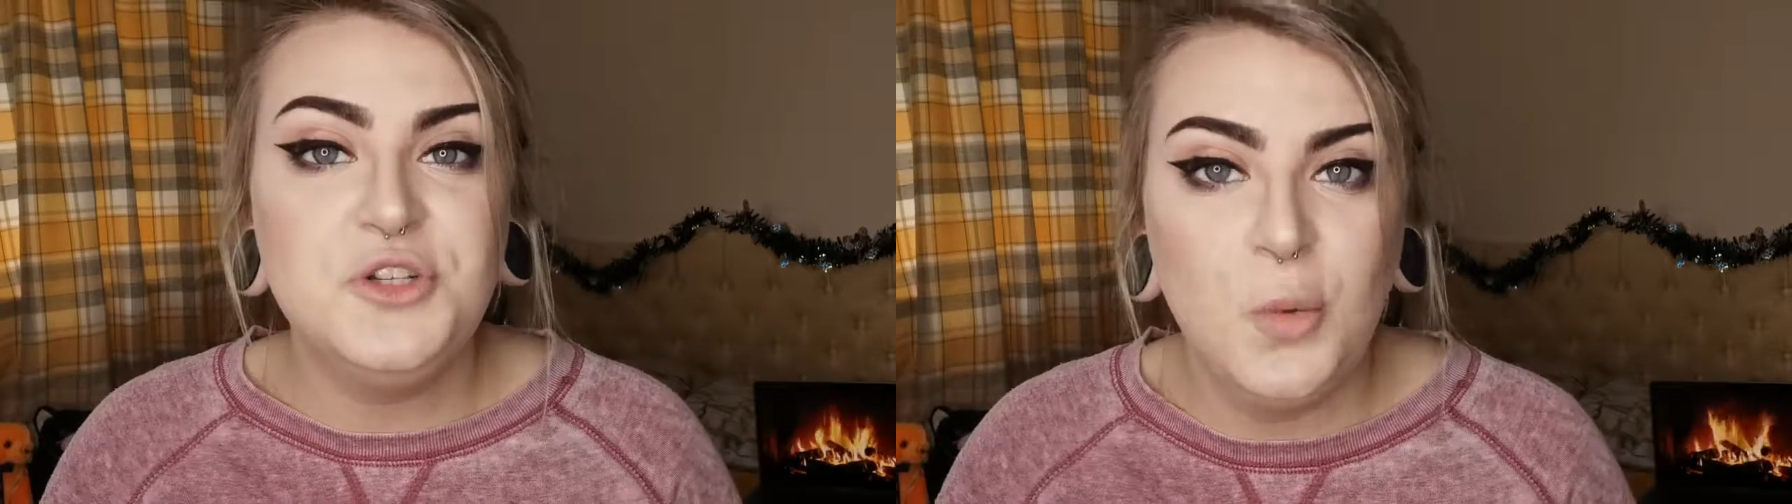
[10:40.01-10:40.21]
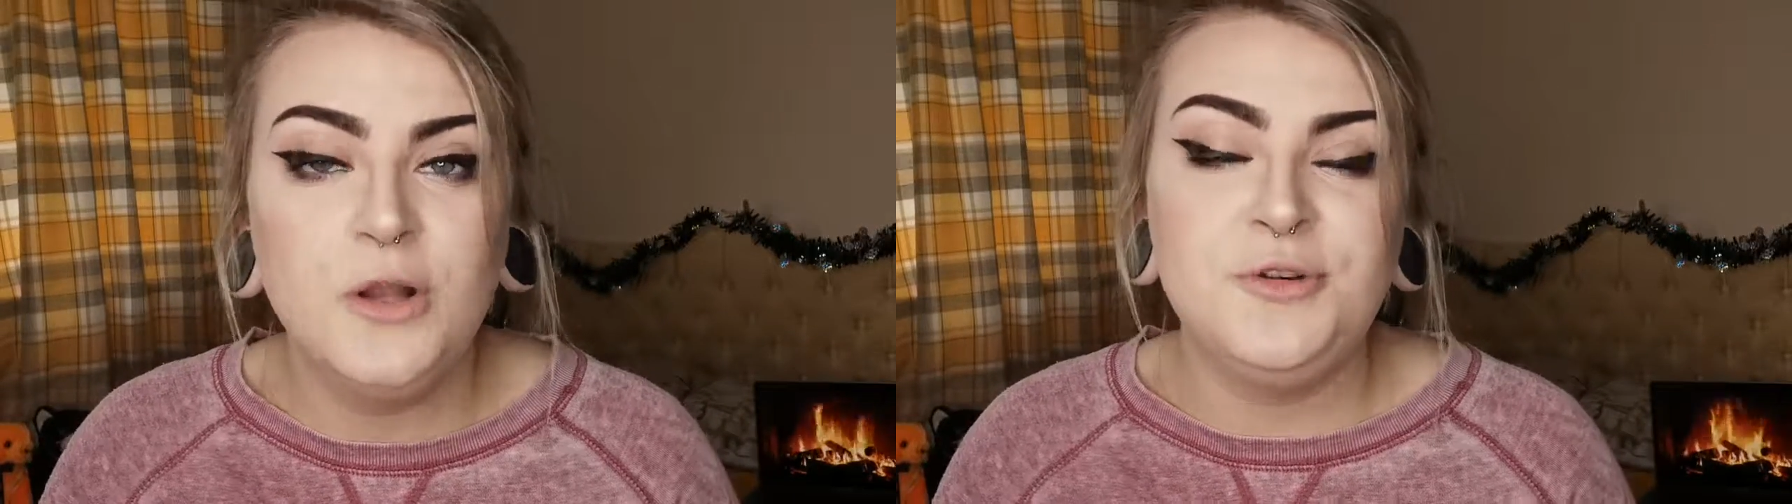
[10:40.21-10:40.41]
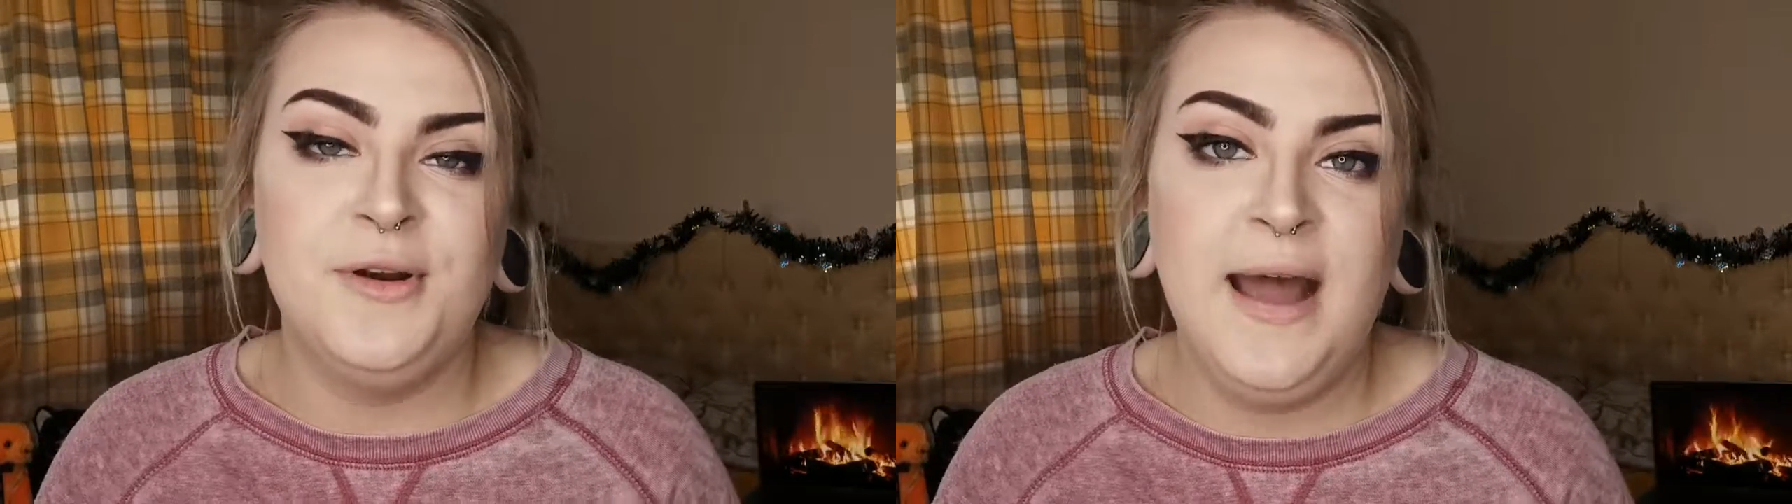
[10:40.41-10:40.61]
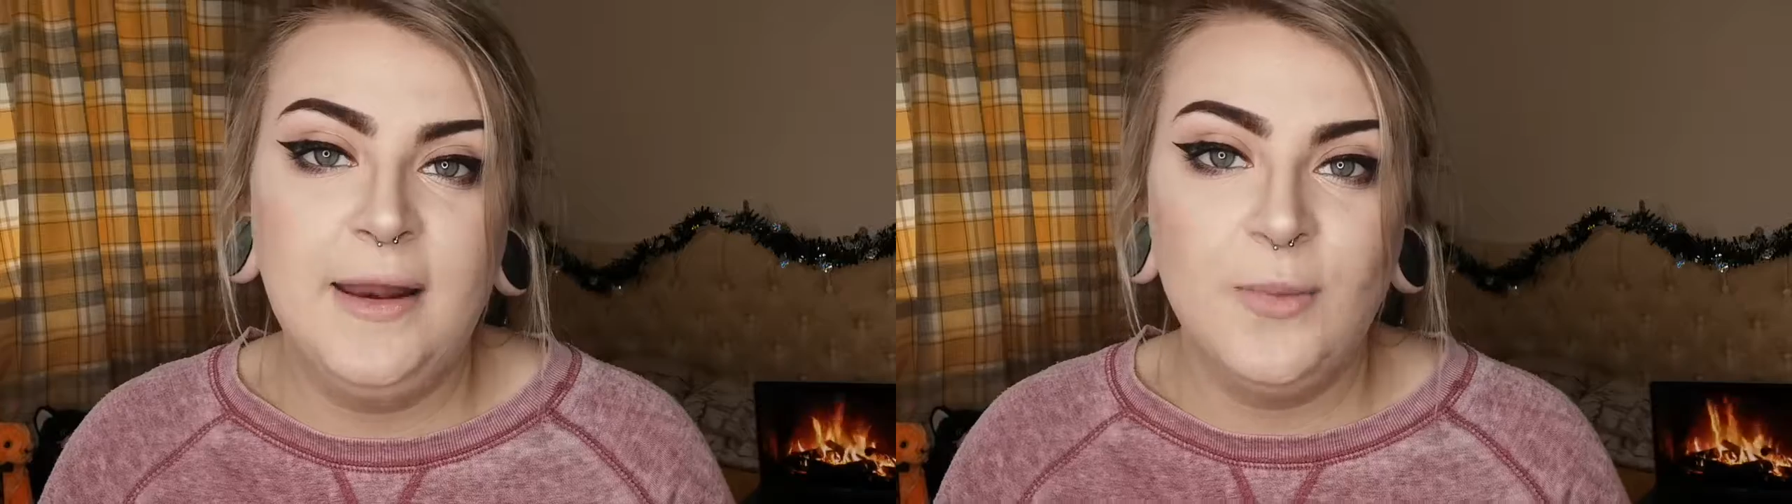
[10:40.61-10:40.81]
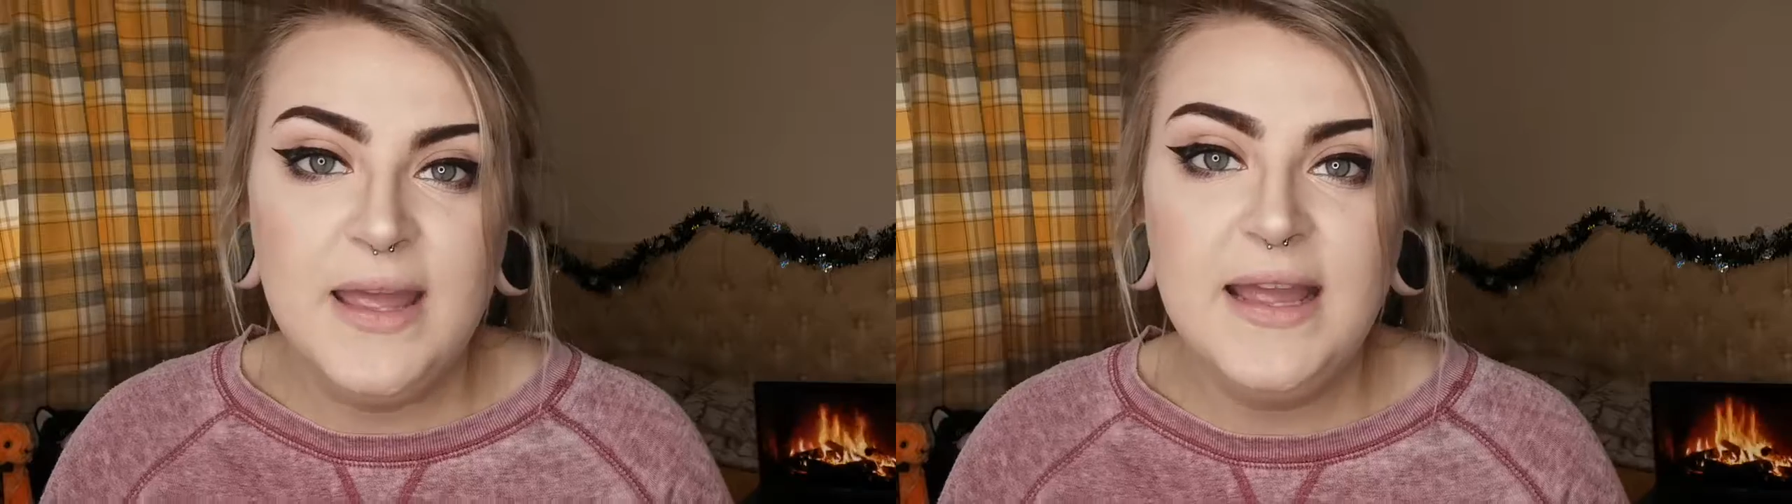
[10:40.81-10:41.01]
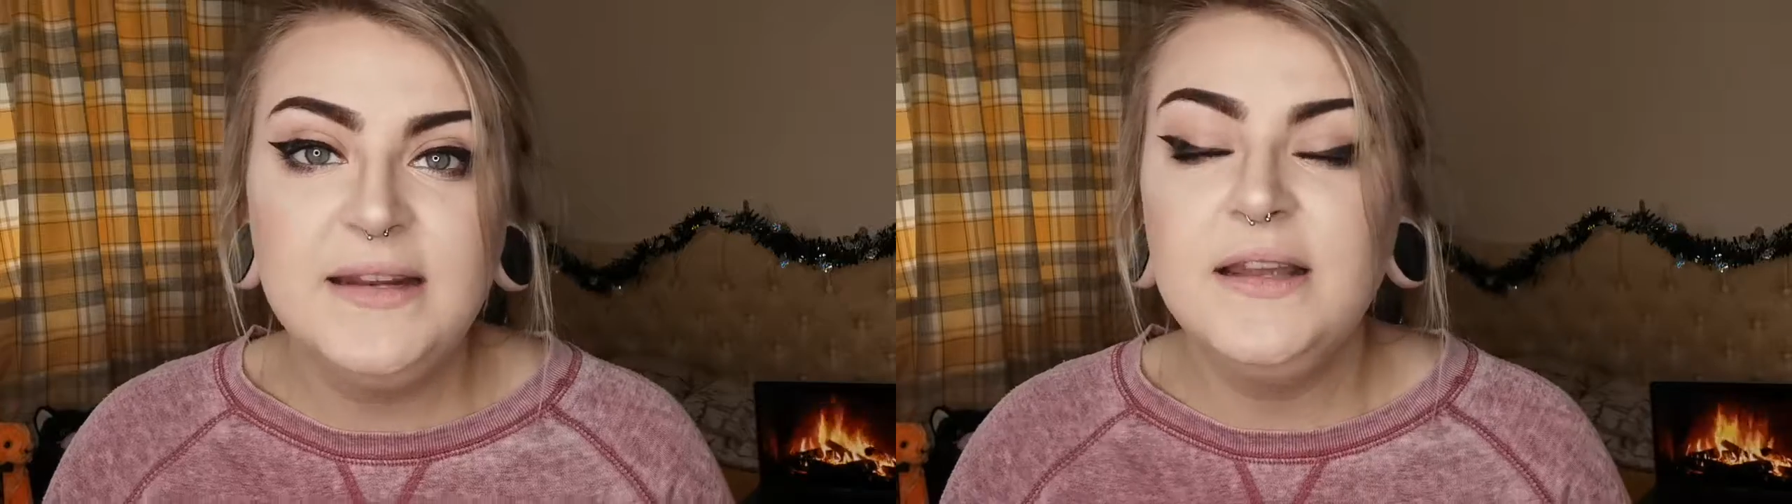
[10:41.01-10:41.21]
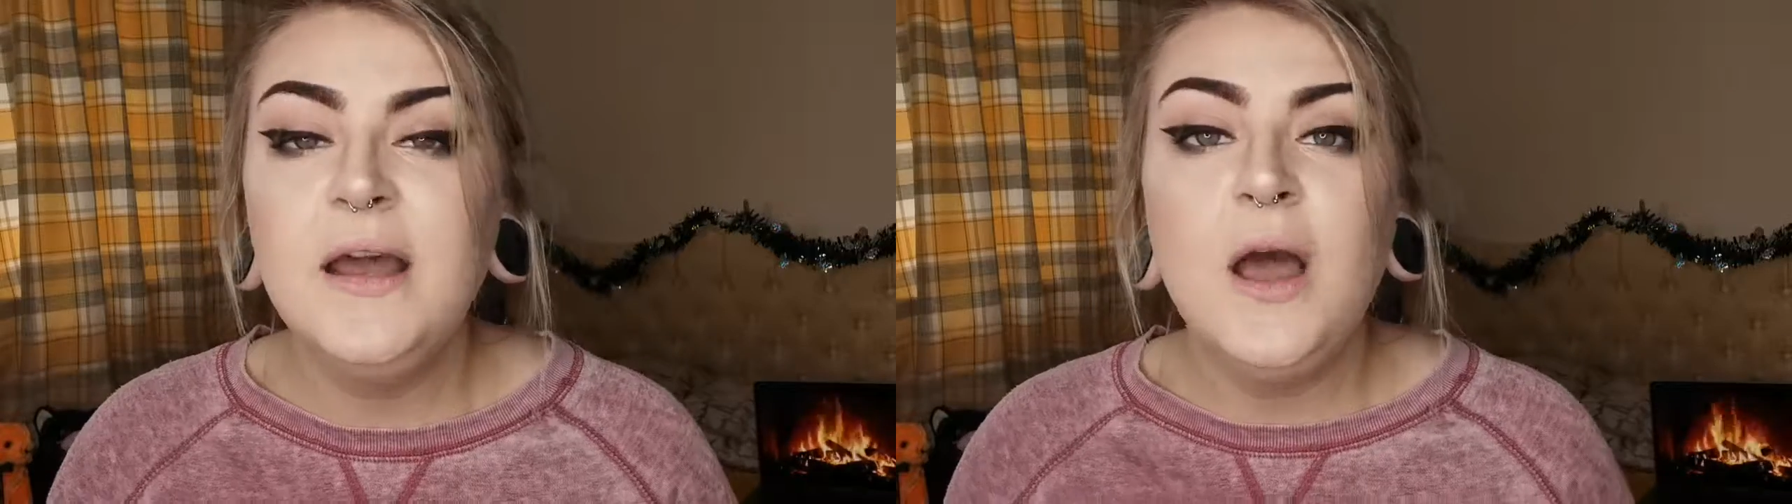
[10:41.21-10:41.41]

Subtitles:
to watch around Halloween?